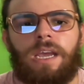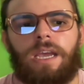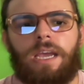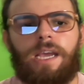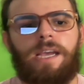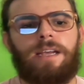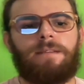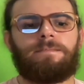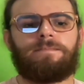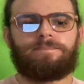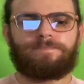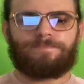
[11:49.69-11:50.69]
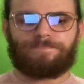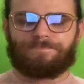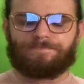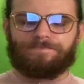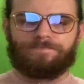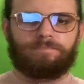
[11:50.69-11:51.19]
And
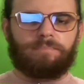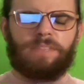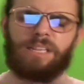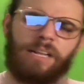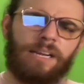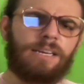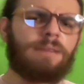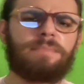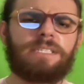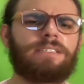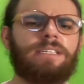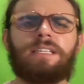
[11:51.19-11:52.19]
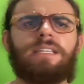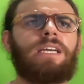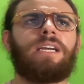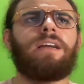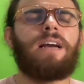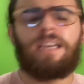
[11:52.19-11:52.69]
let me say
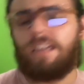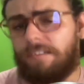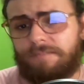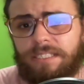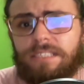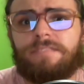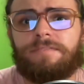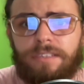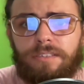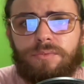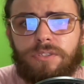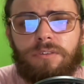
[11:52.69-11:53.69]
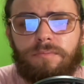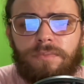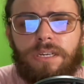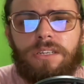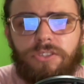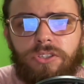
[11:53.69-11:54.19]
that I love this film so
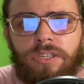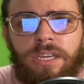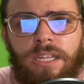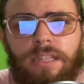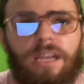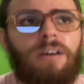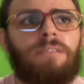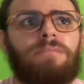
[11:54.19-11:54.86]
much. Now,